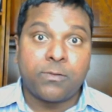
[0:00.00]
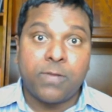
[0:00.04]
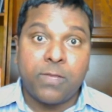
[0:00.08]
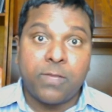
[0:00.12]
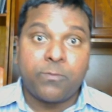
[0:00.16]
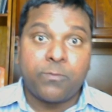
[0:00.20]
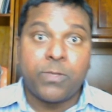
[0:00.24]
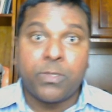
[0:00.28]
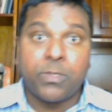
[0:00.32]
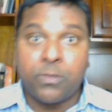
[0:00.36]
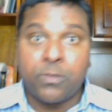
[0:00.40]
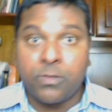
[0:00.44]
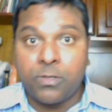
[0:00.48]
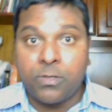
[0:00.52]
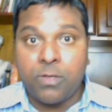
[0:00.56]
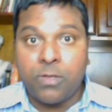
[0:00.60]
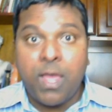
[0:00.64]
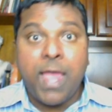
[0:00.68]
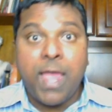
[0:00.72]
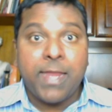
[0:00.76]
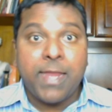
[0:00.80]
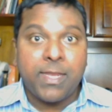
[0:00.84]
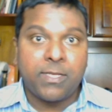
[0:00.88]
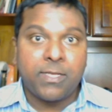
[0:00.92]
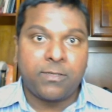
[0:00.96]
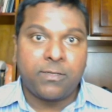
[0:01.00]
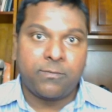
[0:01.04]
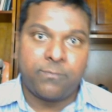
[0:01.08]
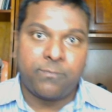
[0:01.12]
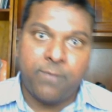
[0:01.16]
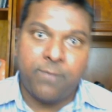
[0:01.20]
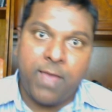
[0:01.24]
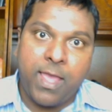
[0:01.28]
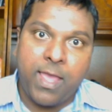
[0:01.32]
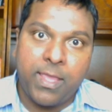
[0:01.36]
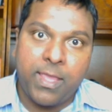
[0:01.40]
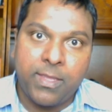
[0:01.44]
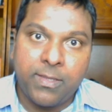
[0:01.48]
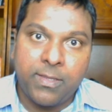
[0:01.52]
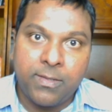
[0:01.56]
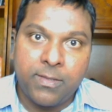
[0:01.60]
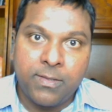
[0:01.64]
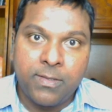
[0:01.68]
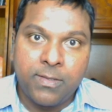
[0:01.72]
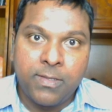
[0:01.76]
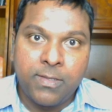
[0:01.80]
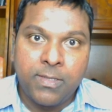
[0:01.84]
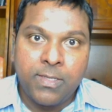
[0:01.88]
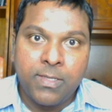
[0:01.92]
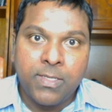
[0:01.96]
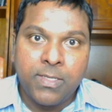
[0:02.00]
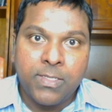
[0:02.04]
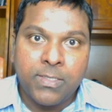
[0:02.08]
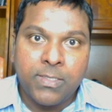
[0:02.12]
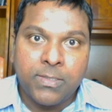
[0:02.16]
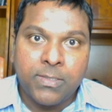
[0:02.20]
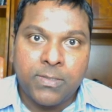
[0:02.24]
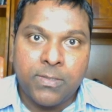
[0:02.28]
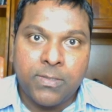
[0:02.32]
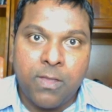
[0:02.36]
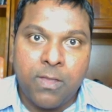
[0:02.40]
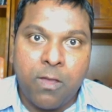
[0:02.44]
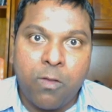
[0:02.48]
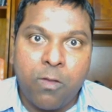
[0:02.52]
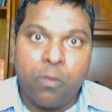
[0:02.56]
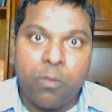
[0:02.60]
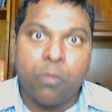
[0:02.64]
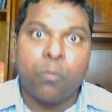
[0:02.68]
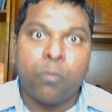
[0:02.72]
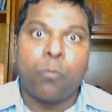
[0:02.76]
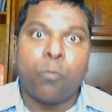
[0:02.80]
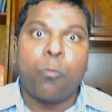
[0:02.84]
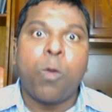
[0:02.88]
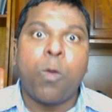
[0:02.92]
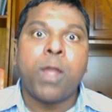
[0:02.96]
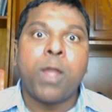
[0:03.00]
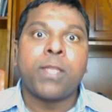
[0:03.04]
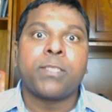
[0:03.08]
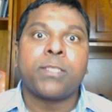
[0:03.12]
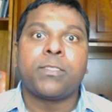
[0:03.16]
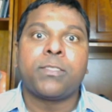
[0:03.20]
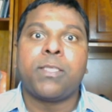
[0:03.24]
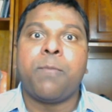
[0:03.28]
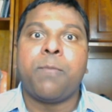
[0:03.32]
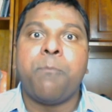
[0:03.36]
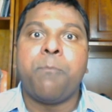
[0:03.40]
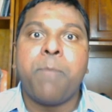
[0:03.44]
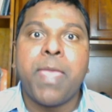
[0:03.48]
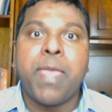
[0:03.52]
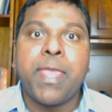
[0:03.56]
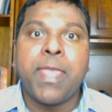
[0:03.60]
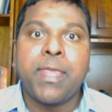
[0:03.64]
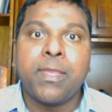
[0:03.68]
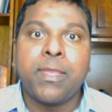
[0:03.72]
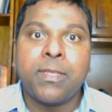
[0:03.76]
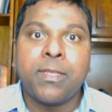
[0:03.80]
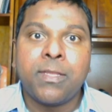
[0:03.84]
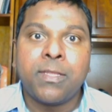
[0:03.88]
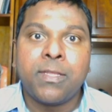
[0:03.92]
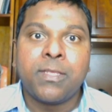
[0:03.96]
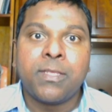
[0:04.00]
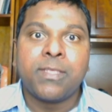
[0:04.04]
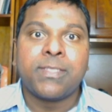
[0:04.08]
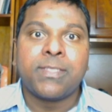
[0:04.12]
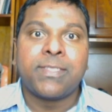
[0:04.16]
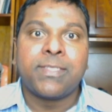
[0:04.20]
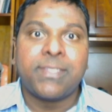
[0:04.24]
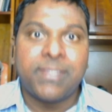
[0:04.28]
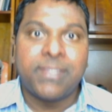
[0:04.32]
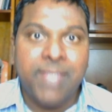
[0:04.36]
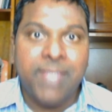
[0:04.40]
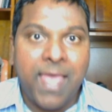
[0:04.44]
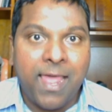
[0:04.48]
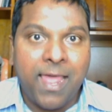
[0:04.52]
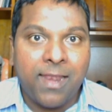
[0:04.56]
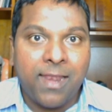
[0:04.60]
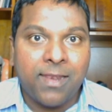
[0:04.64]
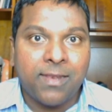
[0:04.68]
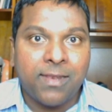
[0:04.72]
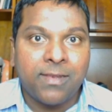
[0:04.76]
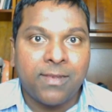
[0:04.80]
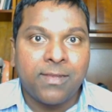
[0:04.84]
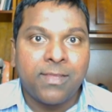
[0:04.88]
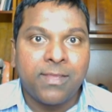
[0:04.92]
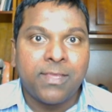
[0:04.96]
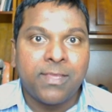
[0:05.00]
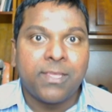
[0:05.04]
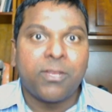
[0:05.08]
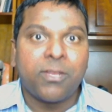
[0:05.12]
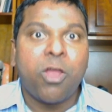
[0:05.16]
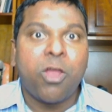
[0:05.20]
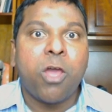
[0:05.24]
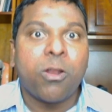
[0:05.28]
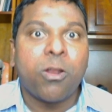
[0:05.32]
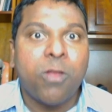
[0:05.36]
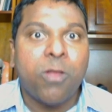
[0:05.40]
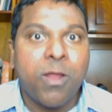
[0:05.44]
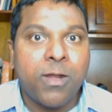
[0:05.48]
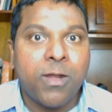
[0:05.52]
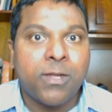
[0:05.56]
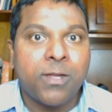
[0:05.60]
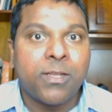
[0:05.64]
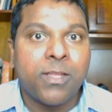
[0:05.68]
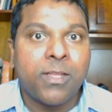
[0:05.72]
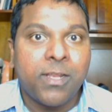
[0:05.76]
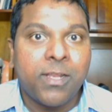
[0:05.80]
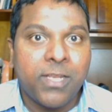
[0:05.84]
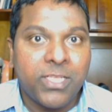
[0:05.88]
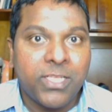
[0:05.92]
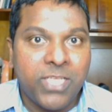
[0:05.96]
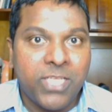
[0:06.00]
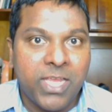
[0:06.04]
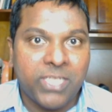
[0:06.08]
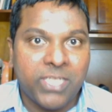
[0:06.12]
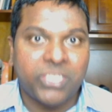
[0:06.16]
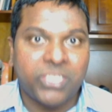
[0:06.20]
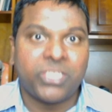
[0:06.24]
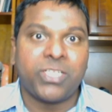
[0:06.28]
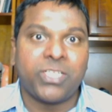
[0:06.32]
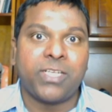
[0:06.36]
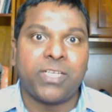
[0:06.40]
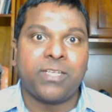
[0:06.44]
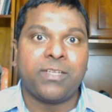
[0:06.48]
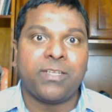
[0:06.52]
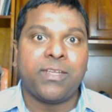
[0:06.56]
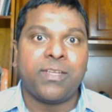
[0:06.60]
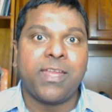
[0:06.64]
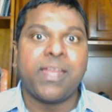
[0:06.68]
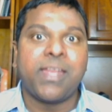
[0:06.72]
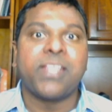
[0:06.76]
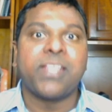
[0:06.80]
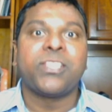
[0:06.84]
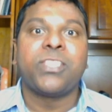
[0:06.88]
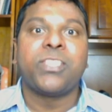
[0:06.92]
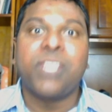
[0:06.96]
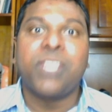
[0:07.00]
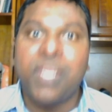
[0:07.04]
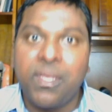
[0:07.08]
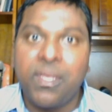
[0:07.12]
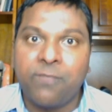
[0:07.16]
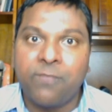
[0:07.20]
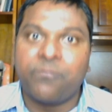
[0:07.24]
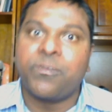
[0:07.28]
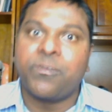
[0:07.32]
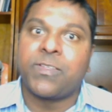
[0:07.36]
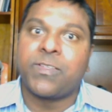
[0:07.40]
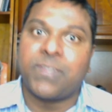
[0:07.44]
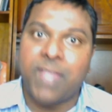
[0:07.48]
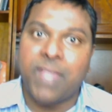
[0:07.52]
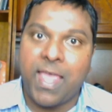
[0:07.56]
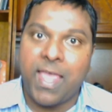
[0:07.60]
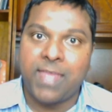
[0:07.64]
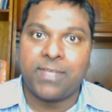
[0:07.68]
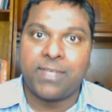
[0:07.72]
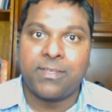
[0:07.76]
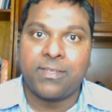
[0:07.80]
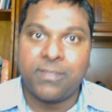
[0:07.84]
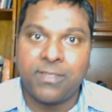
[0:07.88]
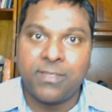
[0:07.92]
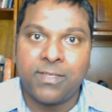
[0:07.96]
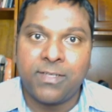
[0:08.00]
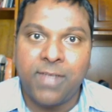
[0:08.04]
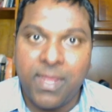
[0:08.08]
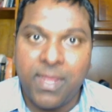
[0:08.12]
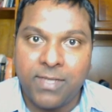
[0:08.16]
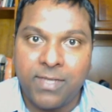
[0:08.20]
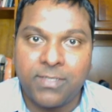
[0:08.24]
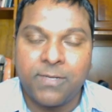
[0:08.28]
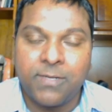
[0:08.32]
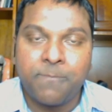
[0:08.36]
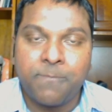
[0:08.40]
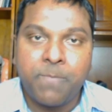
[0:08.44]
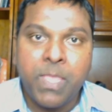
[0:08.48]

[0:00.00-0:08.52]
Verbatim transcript: Today we could identify. So what is the main cell in organ rejection? It is T lymphocyte, right?